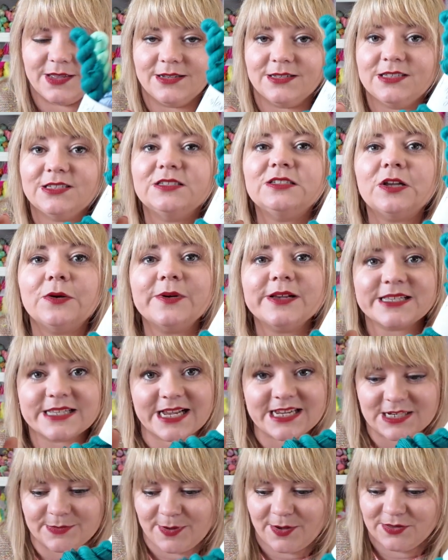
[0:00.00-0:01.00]
So
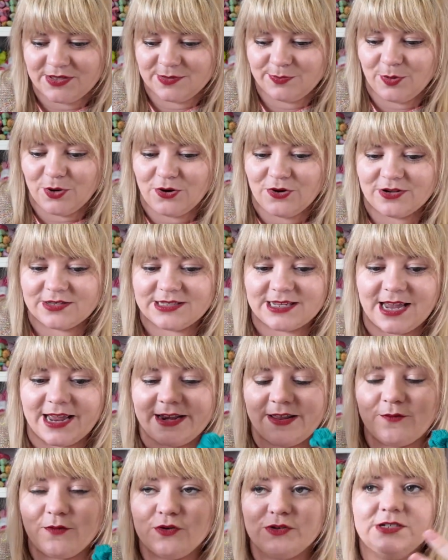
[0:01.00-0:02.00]
excited about this box.
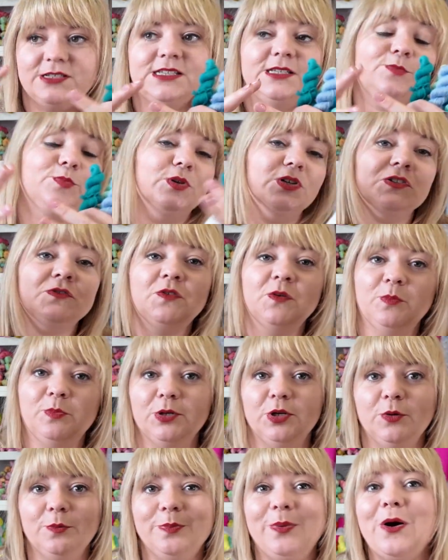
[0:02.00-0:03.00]
And I've ordered this beautiful
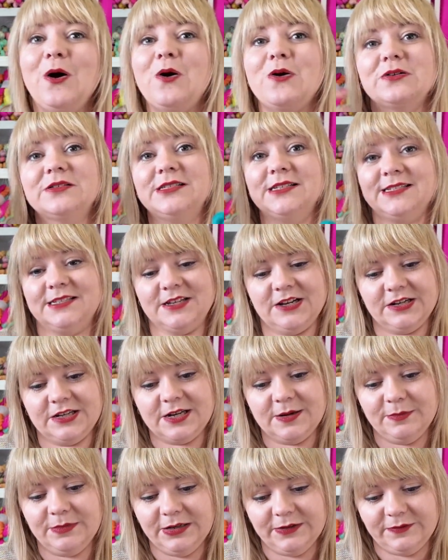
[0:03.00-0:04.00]
blue box. And it's going to
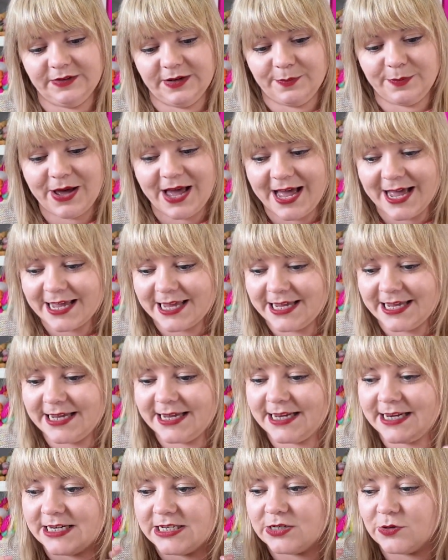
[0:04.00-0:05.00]
come lovely
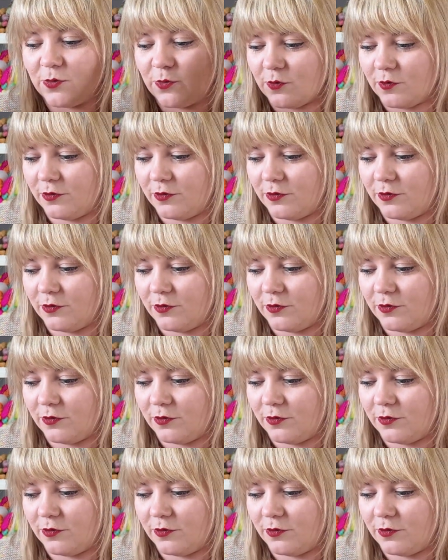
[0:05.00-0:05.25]
package.